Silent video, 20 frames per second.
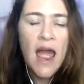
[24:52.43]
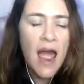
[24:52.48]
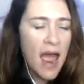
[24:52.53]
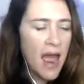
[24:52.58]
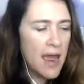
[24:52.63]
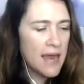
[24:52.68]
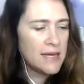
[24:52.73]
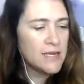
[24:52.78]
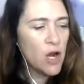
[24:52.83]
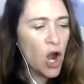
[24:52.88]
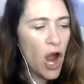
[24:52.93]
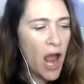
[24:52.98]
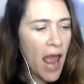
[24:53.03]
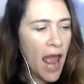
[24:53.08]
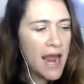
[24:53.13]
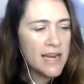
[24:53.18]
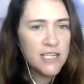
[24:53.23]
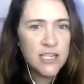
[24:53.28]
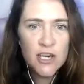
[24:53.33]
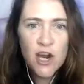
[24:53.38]
And I
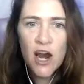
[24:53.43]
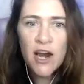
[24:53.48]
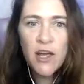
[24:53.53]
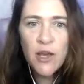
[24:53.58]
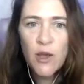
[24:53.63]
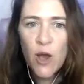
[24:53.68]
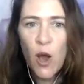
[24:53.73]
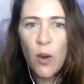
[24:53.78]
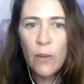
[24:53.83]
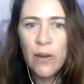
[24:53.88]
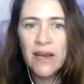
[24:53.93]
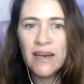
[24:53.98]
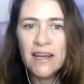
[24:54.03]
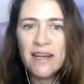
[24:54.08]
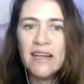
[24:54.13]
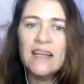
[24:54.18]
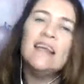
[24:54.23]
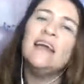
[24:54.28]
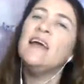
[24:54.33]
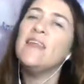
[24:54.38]
had to kind of go in and
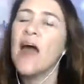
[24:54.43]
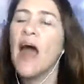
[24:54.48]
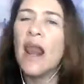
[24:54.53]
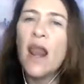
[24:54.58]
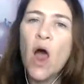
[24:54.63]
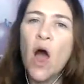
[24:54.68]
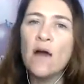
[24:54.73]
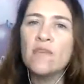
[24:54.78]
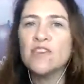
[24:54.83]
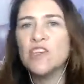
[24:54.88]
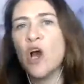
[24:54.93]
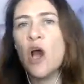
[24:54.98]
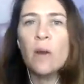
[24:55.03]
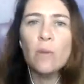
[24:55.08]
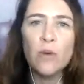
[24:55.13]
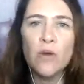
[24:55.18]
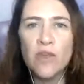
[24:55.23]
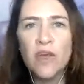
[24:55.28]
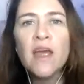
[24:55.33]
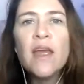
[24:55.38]
clear that lifetime
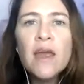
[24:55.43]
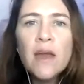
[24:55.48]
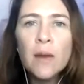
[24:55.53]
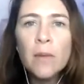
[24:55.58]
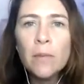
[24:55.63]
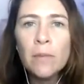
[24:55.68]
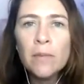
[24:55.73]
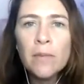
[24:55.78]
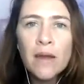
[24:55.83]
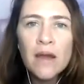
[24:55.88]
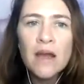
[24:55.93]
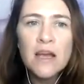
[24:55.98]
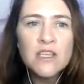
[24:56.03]
with him